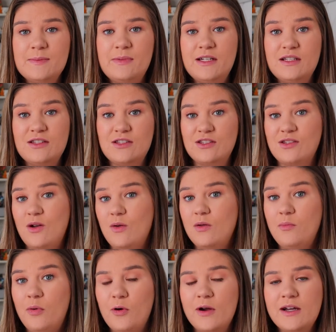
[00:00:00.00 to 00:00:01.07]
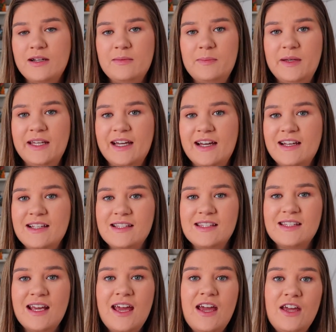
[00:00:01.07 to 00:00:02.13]
but it's so important
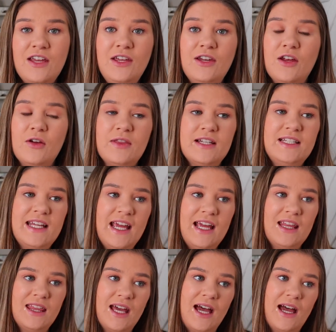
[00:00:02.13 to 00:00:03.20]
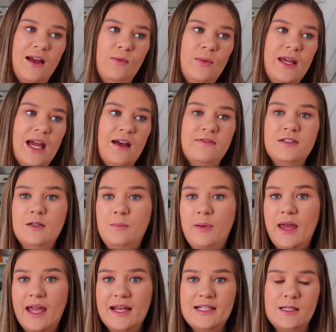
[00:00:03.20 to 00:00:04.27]
because, you know, the day that we have to
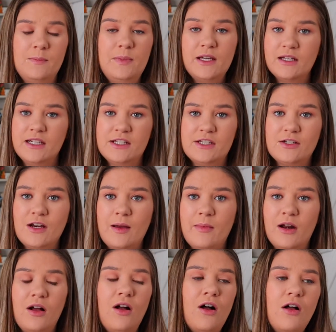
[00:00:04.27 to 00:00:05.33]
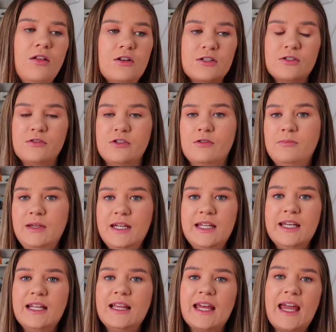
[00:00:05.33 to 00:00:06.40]
pay to be on Instagram at all or social
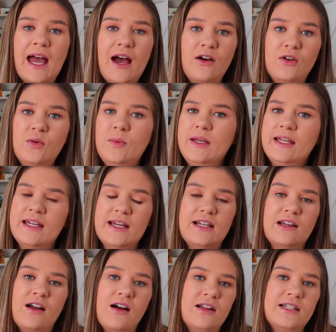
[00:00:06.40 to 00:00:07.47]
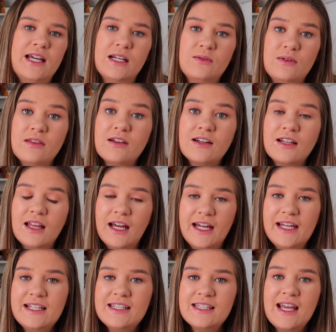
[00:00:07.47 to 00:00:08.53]
media, like how do we get in contact with our
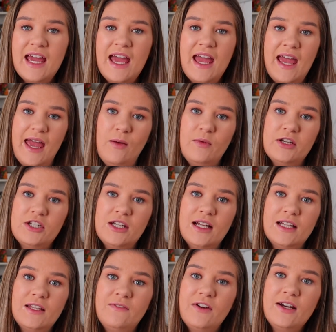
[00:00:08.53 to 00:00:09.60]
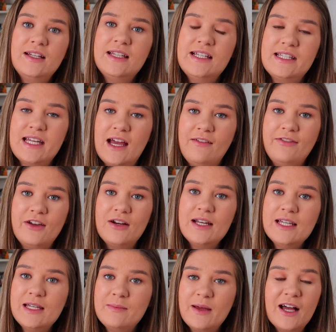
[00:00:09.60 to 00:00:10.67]
clients? And we should at the very least have their
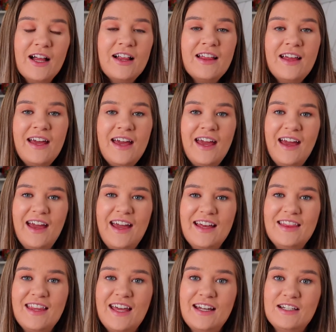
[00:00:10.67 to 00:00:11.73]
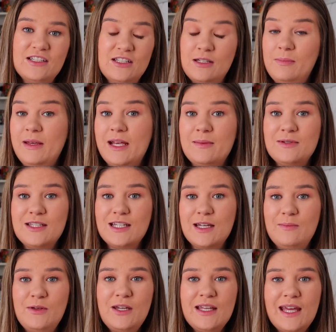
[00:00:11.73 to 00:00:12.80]
email, and then to be able to
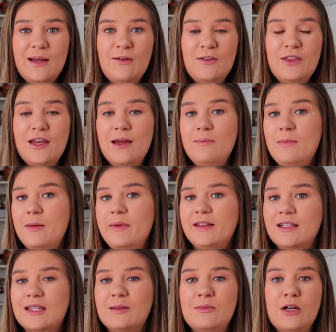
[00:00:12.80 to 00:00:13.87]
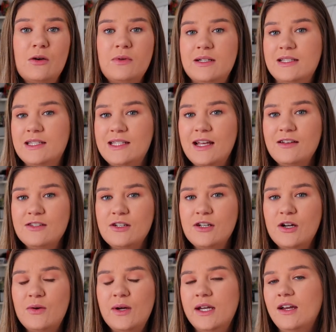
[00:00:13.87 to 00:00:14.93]
communicate with them, maybe let them know when sales are
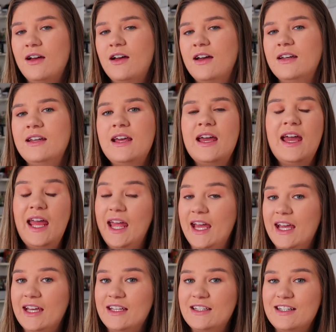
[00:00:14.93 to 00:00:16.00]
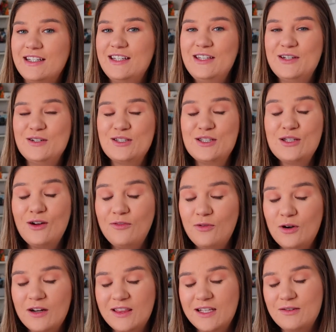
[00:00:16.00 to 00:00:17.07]
going on, and you know, so
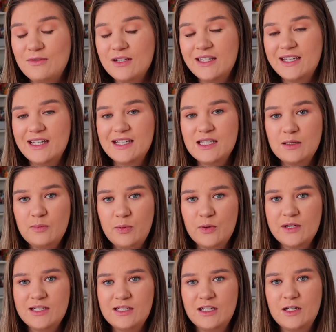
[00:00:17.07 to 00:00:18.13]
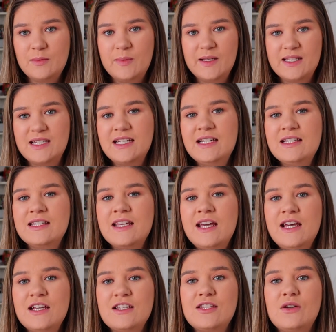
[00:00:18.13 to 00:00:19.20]
forth. It really is important to your business.
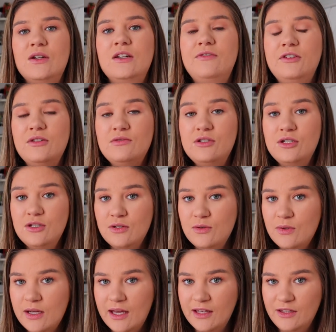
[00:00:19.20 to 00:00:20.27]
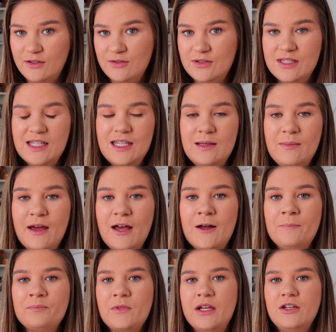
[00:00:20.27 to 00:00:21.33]
So if you do use
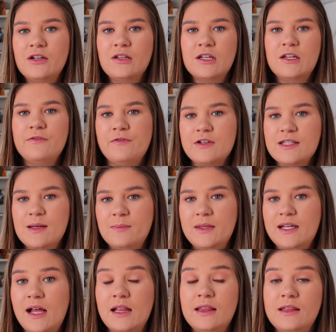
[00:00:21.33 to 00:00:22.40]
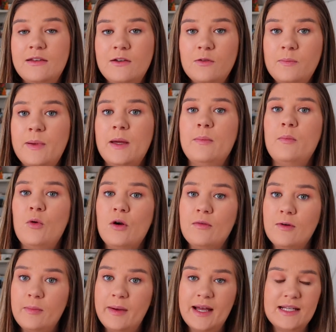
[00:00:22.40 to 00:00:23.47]
email and you're looking for something a little bit more
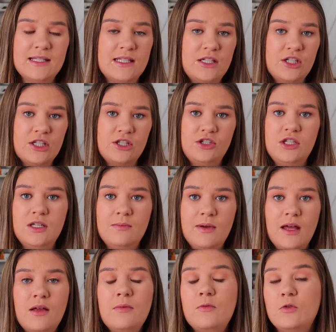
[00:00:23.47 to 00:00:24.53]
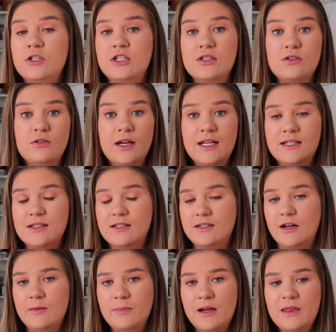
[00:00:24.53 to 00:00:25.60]
robust than just Gmail, which is great to
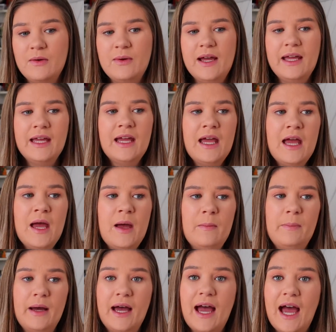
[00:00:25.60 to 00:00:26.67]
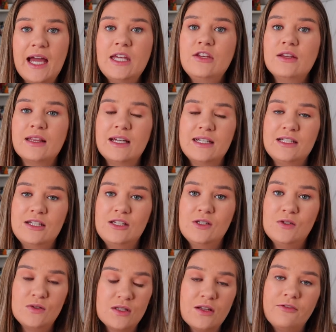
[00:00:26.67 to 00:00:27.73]
start by the way, but I like to
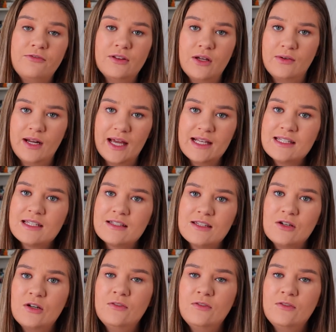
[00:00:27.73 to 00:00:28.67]
use Flowdesk. So